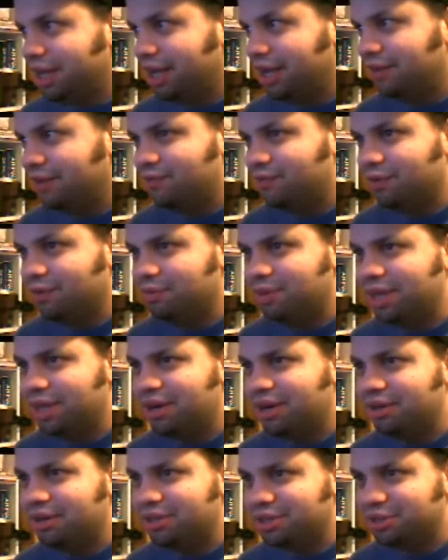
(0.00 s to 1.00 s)
and from
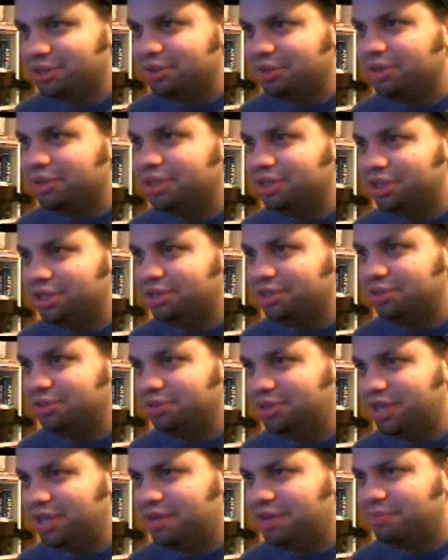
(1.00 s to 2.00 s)
there to
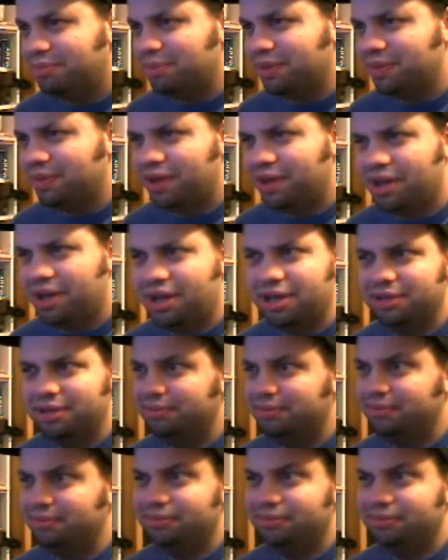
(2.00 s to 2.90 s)
Jotbathah,